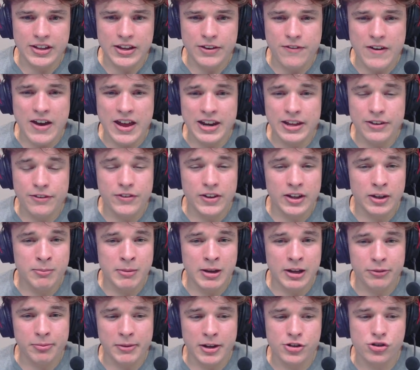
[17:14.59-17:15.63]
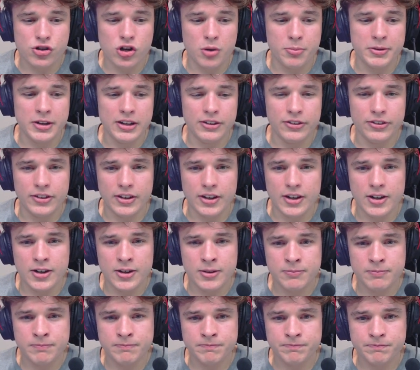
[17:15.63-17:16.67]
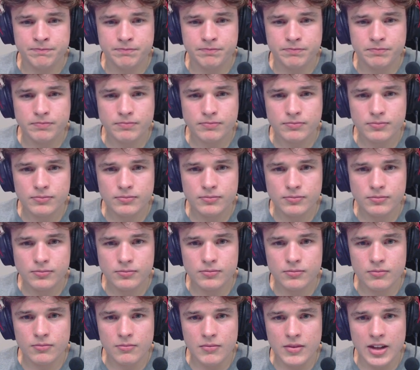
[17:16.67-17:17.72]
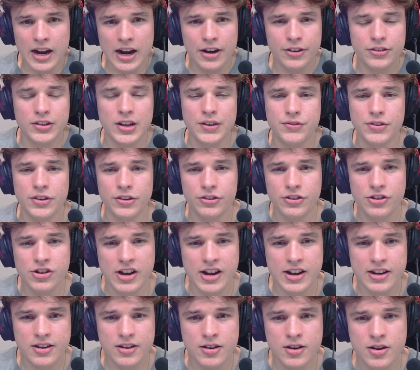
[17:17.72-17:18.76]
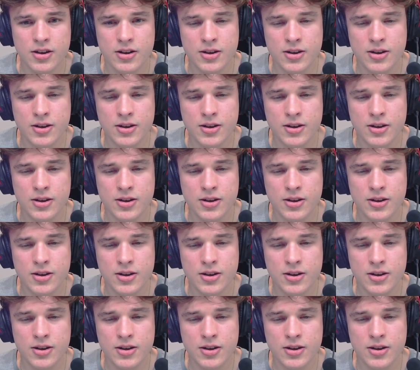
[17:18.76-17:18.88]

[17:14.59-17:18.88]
if anything, makes my job easier guys give this check.